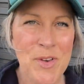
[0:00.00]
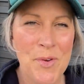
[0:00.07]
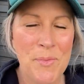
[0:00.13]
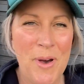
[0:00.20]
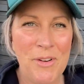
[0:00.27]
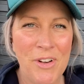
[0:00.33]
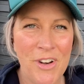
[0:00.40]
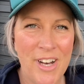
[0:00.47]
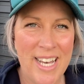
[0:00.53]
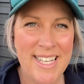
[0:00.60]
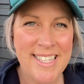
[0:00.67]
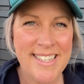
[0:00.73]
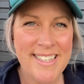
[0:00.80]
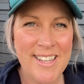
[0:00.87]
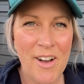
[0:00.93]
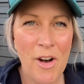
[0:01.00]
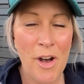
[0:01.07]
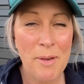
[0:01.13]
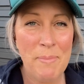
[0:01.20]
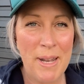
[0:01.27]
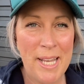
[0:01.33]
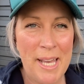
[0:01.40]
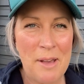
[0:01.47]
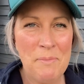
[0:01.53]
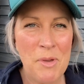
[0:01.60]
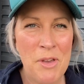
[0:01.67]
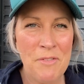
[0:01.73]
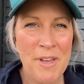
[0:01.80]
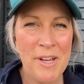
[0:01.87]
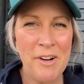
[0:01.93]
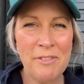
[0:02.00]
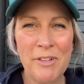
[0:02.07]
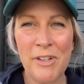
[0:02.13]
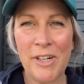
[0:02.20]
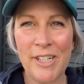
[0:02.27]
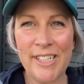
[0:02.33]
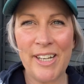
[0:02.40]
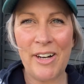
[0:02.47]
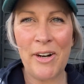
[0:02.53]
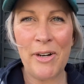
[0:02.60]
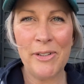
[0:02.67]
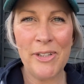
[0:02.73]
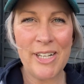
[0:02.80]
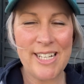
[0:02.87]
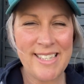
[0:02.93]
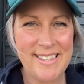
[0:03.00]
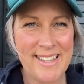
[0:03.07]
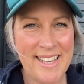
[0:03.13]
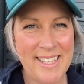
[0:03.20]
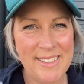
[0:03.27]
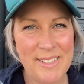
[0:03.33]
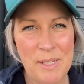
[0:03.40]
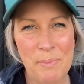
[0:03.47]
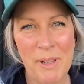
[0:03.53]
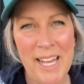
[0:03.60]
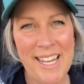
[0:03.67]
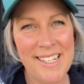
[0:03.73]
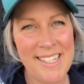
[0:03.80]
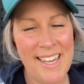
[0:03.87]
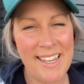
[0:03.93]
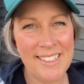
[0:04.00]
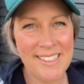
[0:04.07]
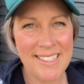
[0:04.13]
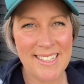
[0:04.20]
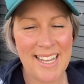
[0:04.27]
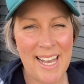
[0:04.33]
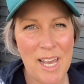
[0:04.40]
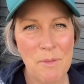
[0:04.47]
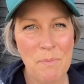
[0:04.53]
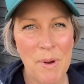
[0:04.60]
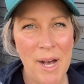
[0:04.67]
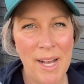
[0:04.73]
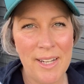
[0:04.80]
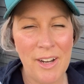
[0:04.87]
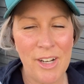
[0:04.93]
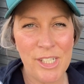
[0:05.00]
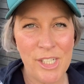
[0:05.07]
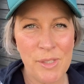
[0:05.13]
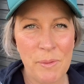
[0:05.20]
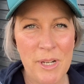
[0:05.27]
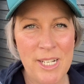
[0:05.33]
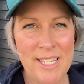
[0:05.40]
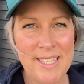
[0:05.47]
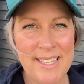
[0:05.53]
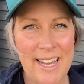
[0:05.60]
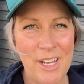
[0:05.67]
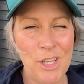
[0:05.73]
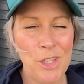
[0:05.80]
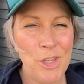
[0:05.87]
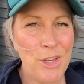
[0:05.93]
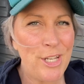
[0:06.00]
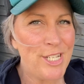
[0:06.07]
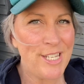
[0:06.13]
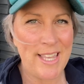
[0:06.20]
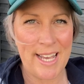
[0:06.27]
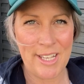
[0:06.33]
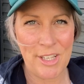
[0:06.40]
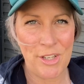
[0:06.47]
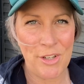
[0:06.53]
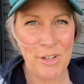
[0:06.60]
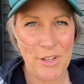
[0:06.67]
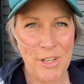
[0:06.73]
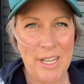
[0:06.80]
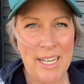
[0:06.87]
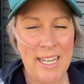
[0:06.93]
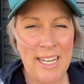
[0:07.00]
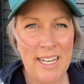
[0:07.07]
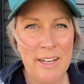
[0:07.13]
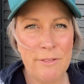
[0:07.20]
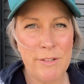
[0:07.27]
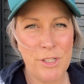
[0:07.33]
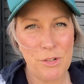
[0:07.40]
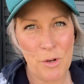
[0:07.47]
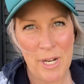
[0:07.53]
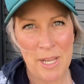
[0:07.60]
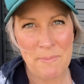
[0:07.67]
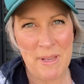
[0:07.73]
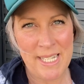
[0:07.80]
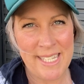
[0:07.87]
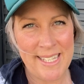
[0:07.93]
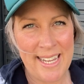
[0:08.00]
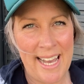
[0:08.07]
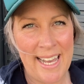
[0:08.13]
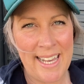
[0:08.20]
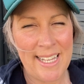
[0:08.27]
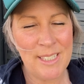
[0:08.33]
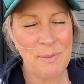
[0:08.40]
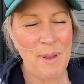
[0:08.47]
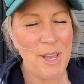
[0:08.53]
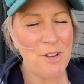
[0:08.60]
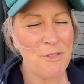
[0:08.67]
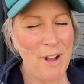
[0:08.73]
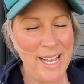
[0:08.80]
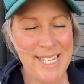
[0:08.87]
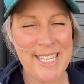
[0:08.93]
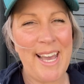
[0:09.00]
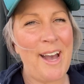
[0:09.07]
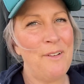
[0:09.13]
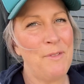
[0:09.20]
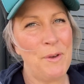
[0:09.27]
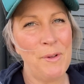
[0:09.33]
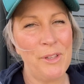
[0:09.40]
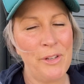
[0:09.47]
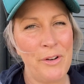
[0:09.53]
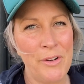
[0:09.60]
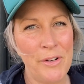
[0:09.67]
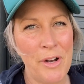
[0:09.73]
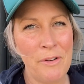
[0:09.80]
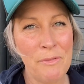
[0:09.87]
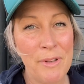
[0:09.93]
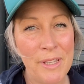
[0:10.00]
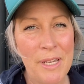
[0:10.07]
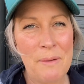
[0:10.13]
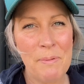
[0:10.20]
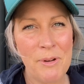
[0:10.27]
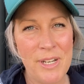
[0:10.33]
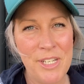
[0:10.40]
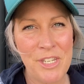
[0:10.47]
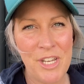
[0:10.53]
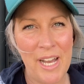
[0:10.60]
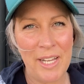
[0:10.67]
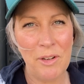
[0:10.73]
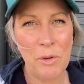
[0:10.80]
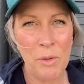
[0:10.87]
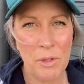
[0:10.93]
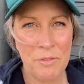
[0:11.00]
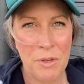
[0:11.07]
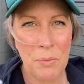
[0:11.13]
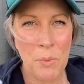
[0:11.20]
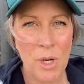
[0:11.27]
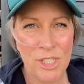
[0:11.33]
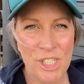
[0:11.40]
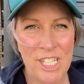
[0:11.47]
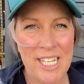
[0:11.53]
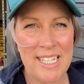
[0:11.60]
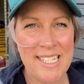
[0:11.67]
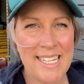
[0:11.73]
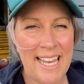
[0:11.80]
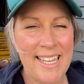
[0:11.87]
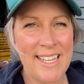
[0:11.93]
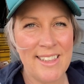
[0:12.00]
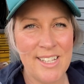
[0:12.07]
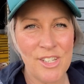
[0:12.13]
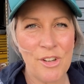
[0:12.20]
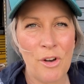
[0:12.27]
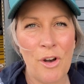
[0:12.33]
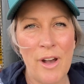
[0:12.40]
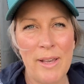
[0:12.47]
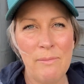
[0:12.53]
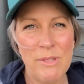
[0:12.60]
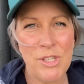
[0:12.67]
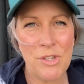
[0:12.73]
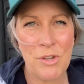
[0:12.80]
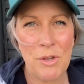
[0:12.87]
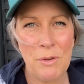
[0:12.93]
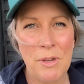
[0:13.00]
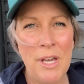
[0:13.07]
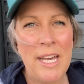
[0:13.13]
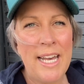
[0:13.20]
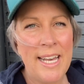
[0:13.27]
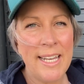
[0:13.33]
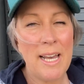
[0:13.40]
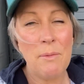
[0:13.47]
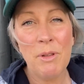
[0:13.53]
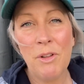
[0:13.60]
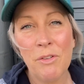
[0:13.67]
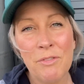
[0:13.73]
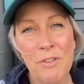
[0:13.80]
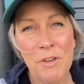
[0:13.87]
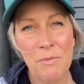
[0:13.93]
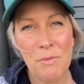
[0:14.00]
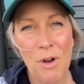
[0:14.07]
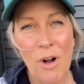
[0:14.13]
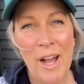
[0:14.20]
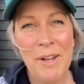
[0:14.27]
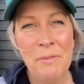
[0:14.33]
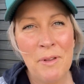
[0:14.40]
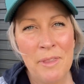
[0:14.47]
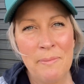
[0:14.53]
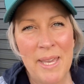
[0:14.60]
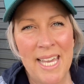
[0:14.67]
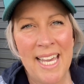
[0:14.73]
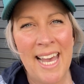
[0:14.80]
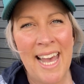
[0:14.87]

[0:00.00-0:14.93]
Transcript: Well guys, I better get moving. I've got a whole lot of seeds to plant out today, but I just wanted to say a huge thank you for joining me today. It's been great to have you along. I really appreciate all of you watching and taking the time to come along for the ride with me,